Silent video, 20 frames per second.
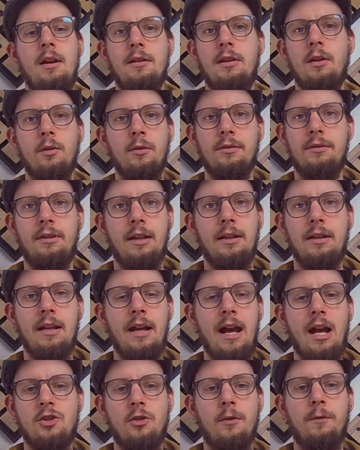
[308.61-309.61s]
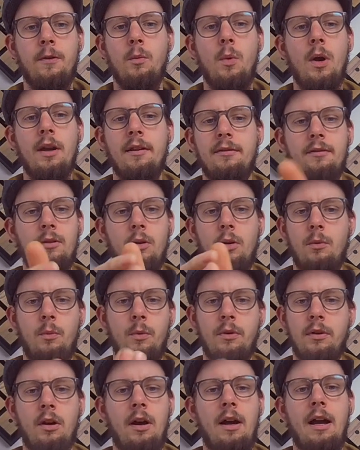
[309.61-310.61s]
use the edge of your wrist
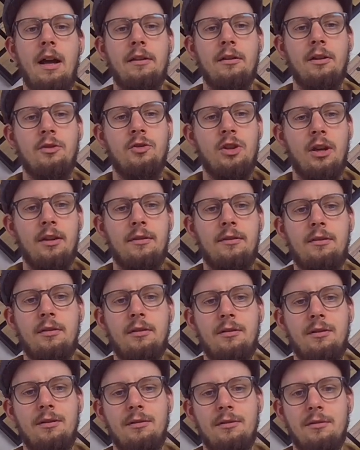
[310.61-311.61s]
or your hand and just